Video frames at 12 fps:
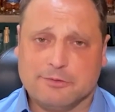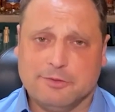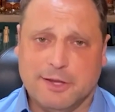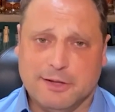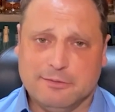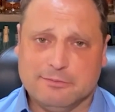
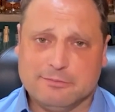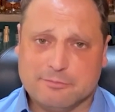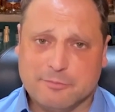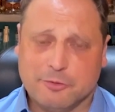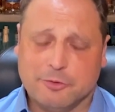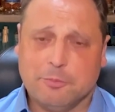than
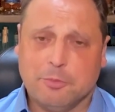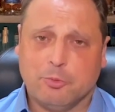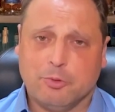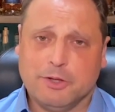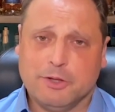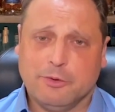a simple
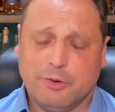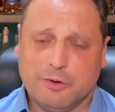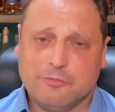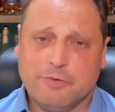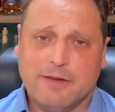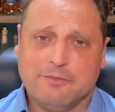read or a
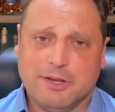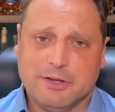5-day